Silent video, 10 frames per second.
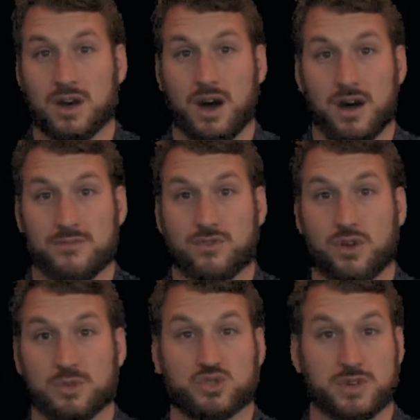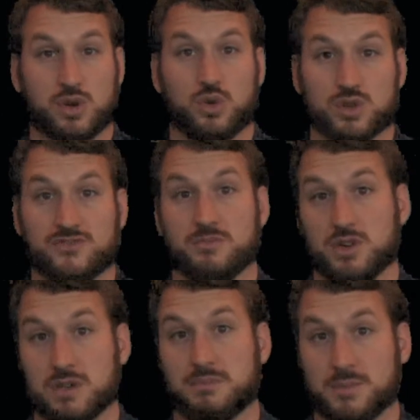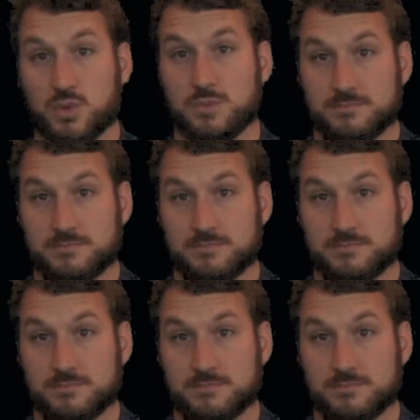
for almost 750,000 people.